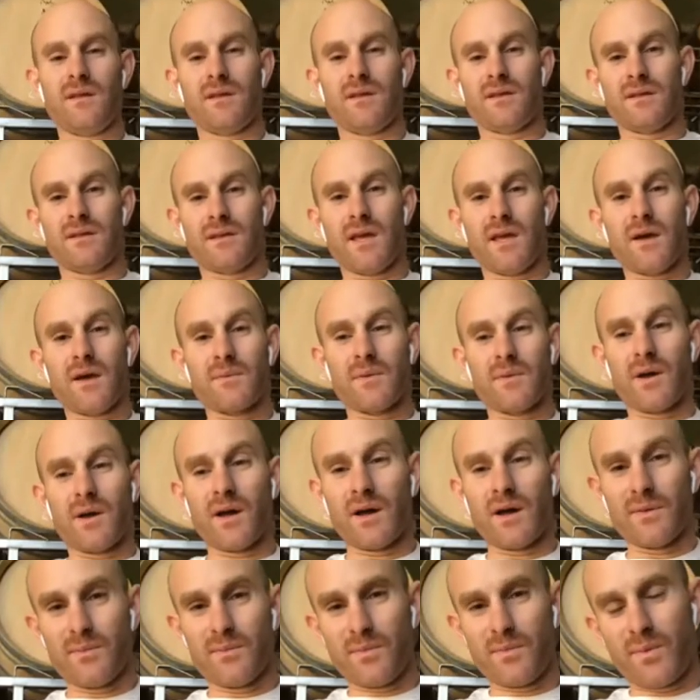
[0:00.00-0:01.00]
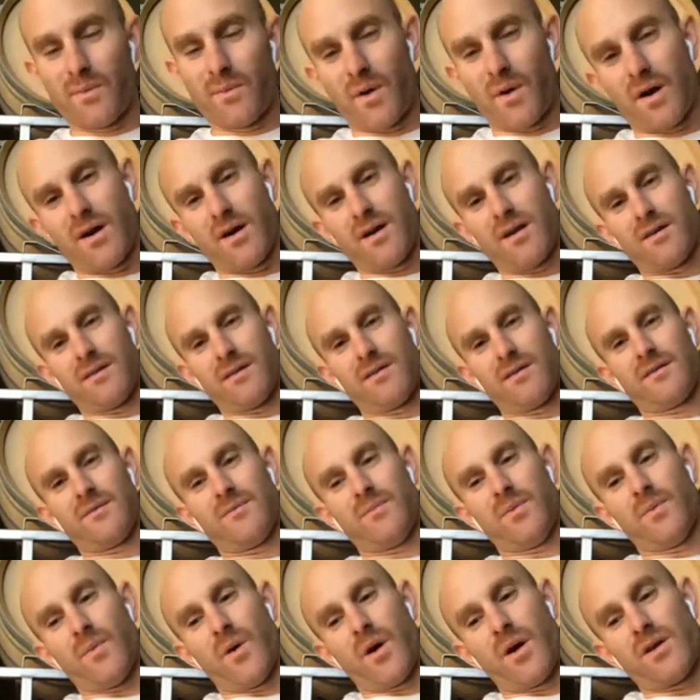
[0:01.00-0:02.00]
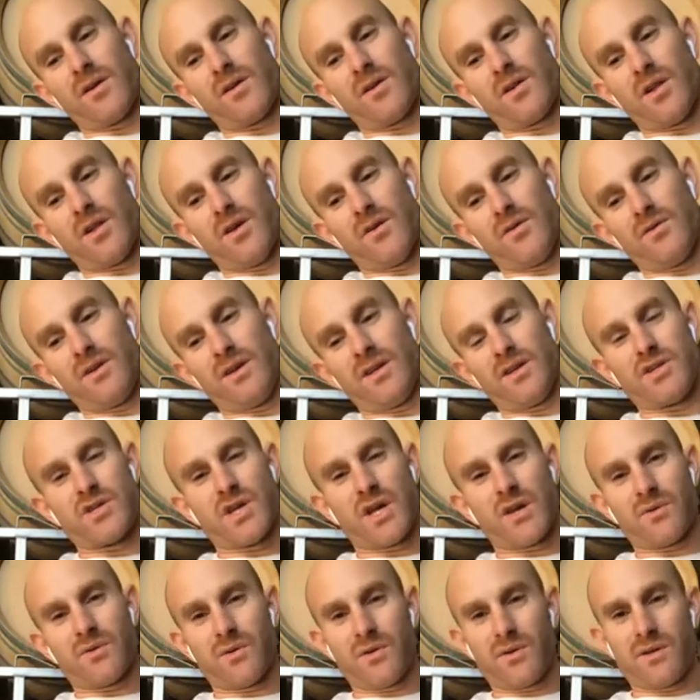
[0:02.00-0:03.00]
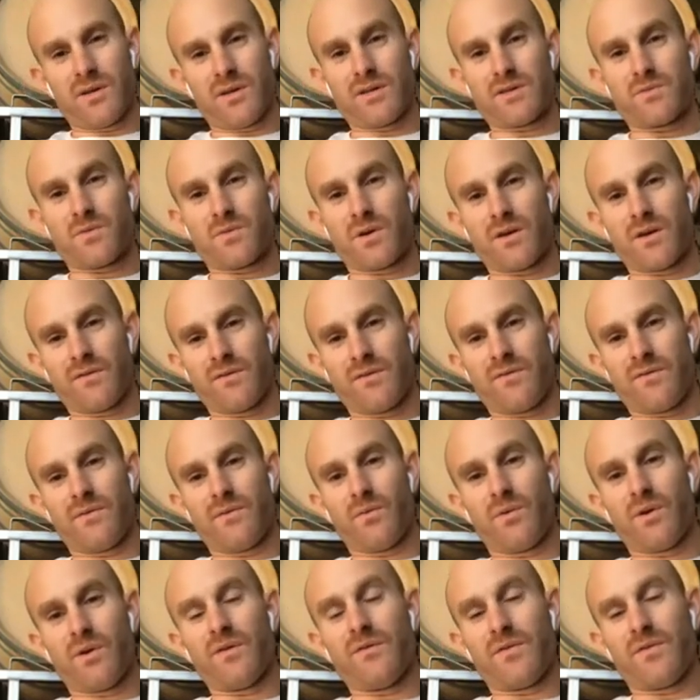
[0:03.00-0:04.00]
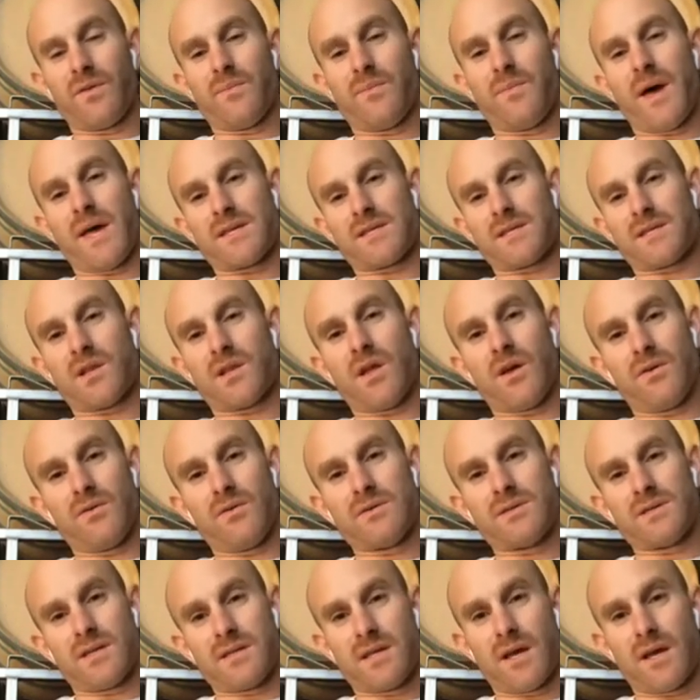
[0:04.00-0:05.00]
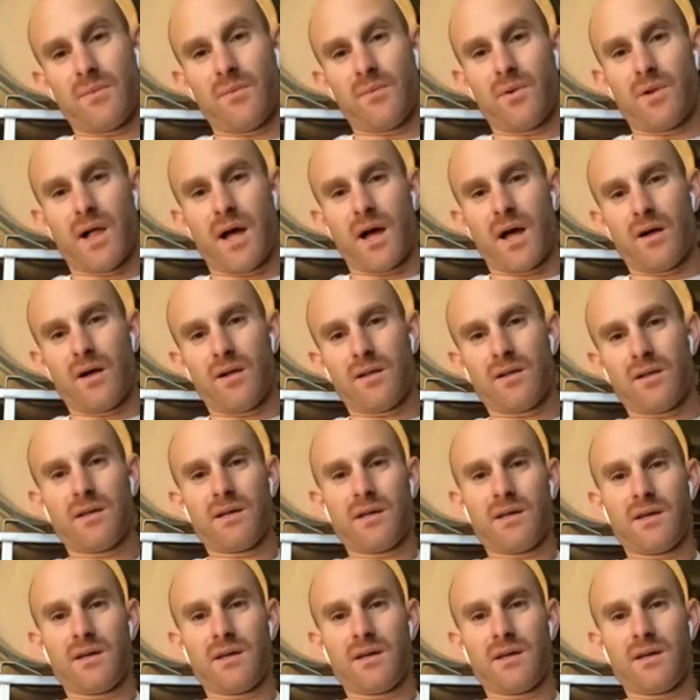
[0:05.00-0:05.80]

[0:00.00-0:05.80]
Yeah, Pomard Pomard clone in general is one of the best clones at Double L.